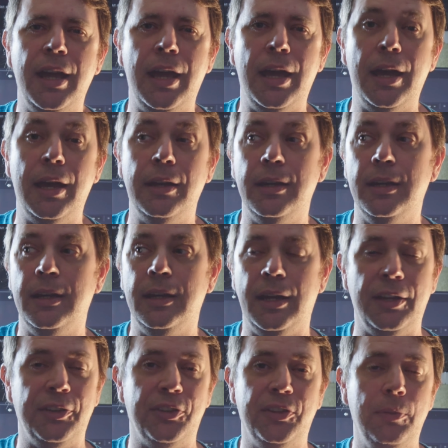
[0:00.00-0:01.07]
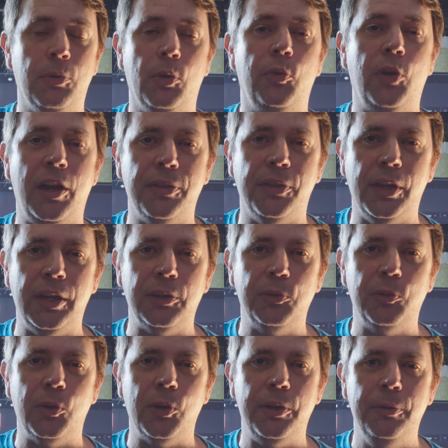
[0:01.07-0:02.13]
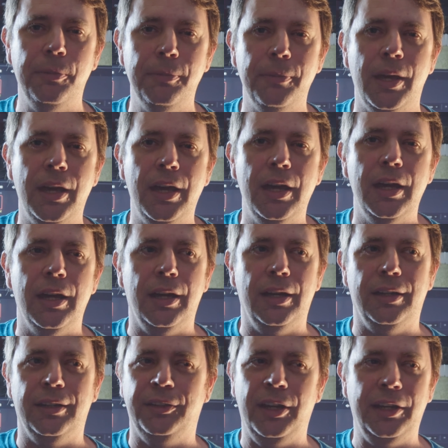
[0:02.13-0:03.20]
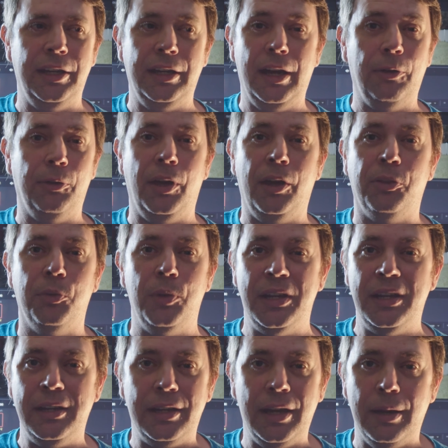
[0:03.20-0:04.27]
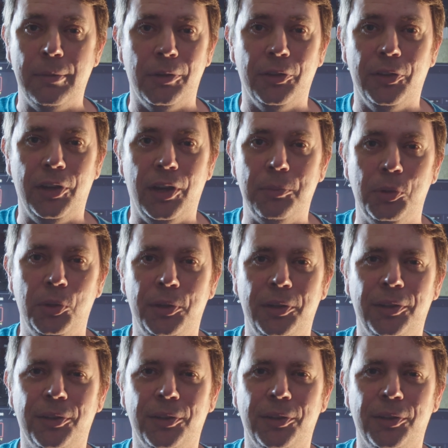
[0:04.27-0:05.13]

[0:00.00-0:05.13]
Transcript: and it has simplified things for you. Uh, taking out that three D camera that I put